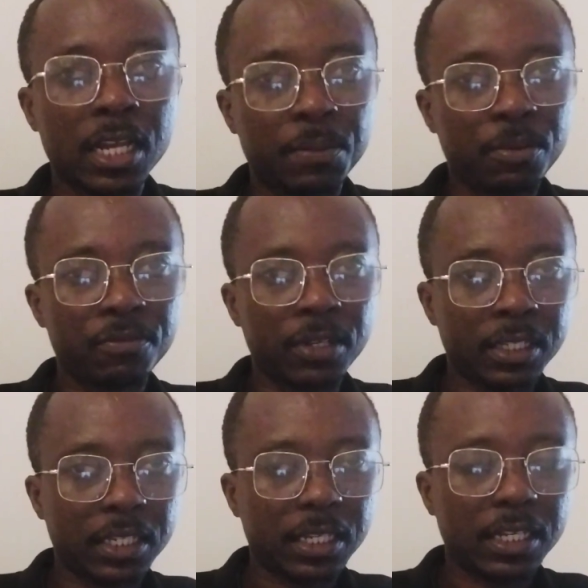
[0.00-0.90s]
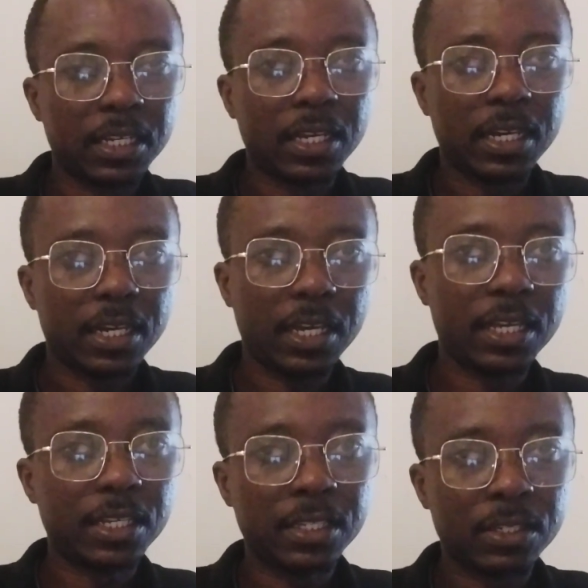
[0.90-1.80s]
like poverty,
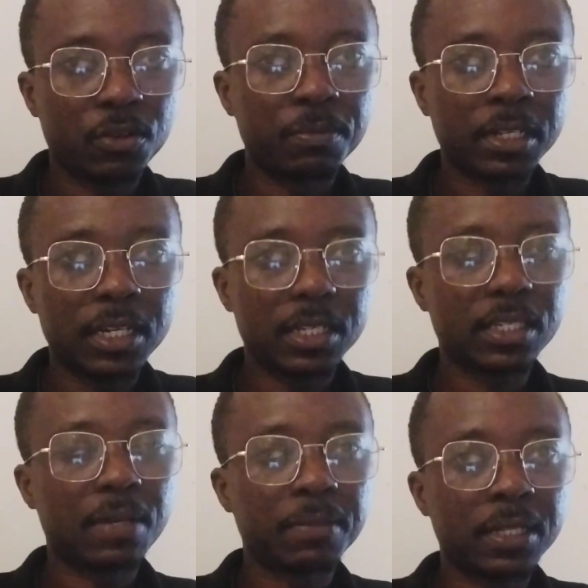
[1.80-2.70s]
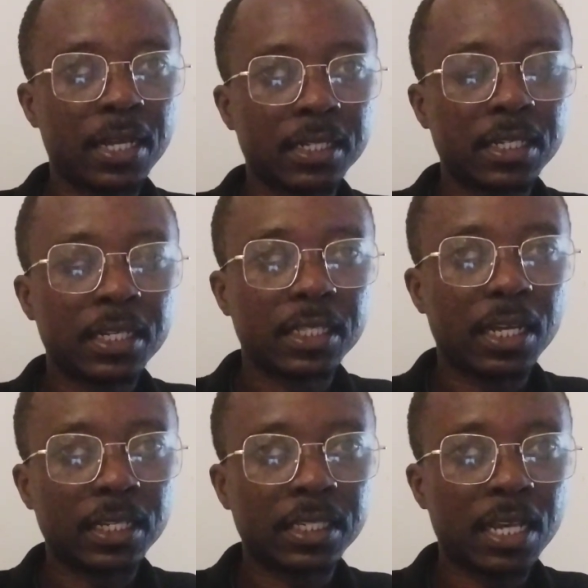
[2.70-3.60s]
he's communicating something that
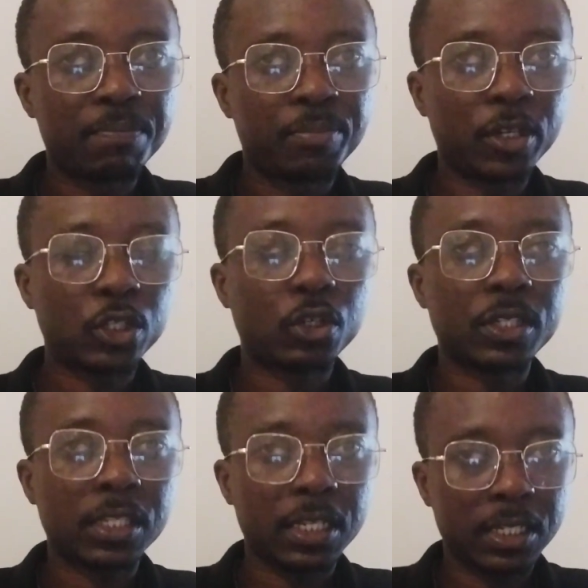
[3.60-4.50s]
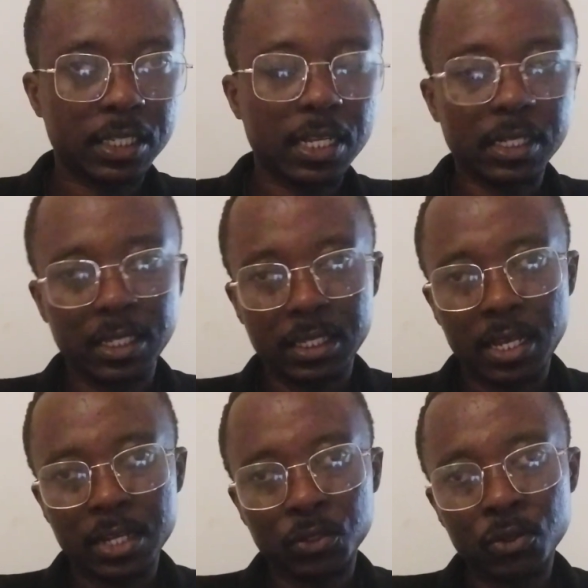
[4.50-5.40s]
there is some precious thing that is
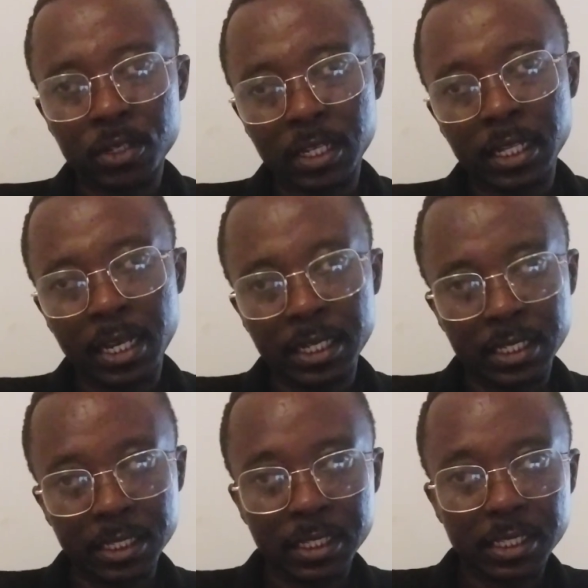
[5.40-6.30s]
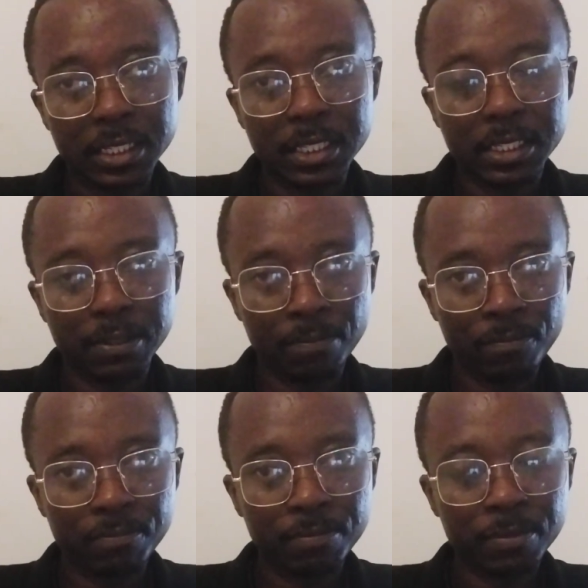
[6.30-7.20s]
has gone in hidden.
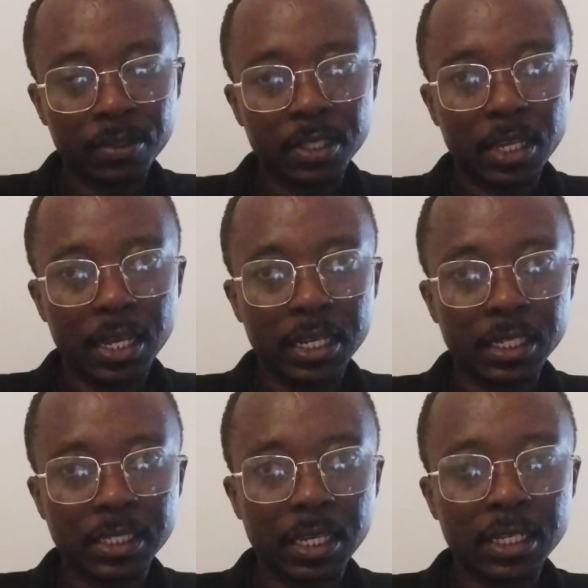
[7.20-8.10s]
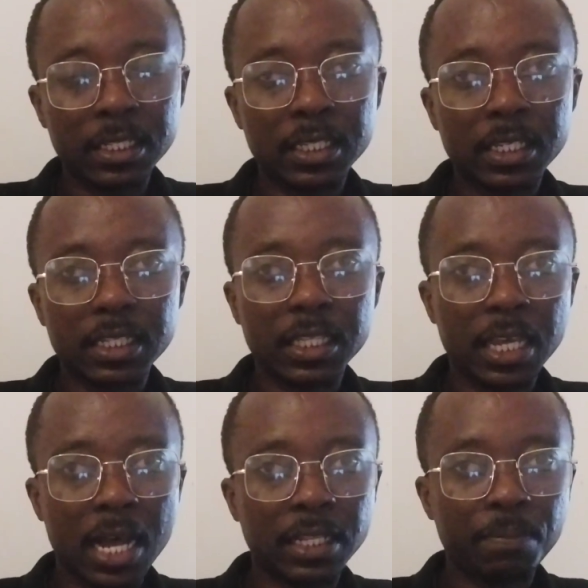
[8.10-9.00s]
And he's saying
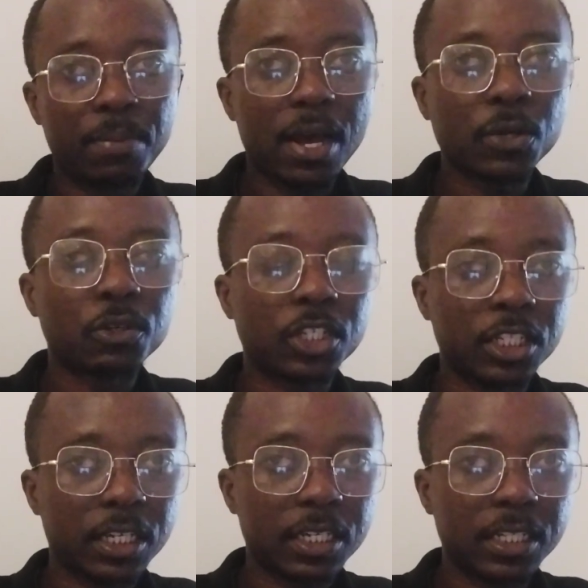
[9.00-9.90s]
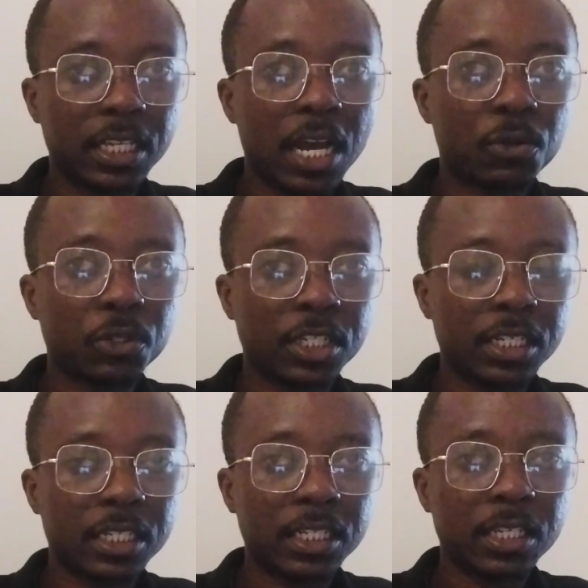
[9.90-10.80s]
they are the pakoshe, the
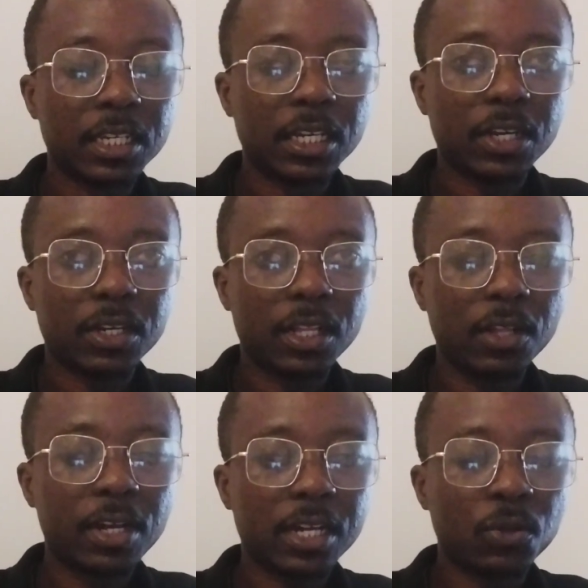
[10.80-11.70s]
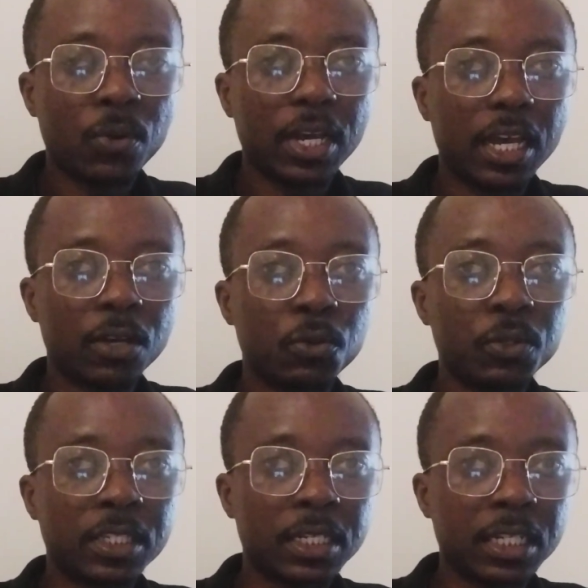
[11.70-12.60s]
akosheni. Look at where a
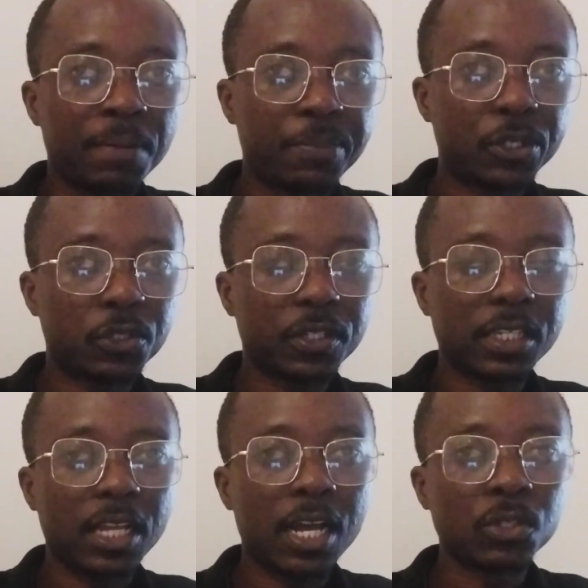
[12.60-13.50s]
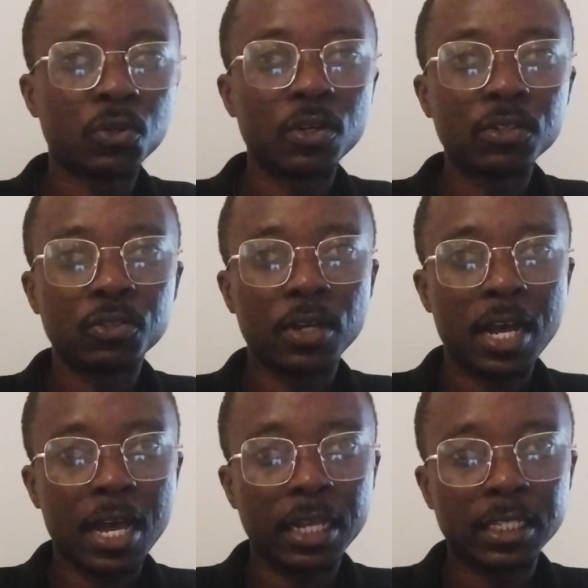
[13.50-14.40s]
good thing, a precious thing has gone to
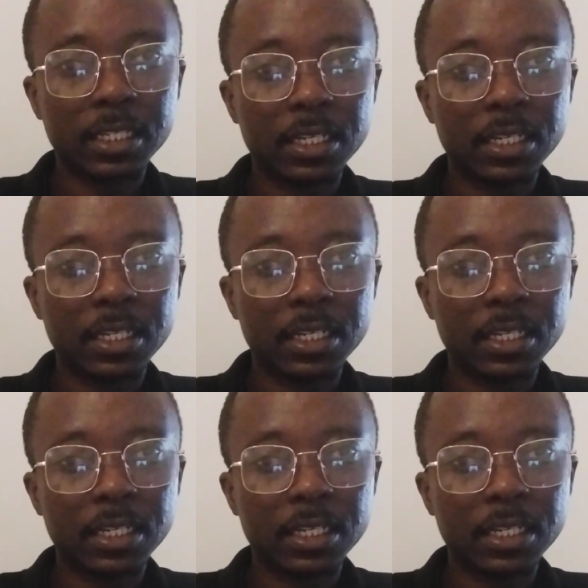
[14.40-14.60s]
hide.